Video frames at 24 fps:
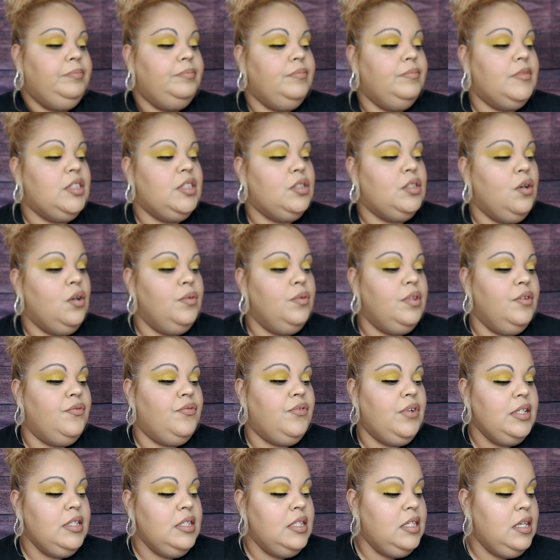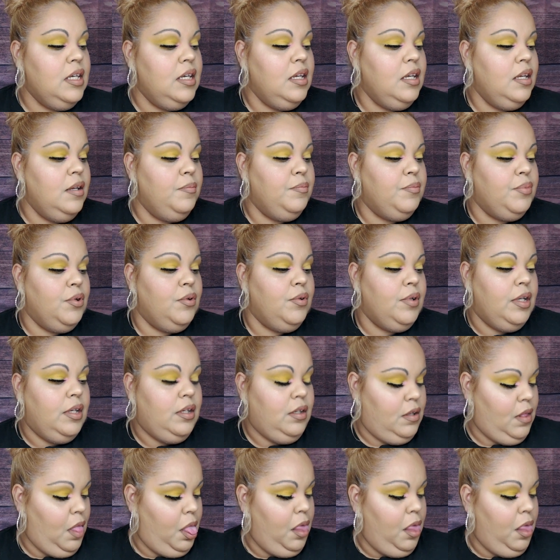So the Fenty Beauty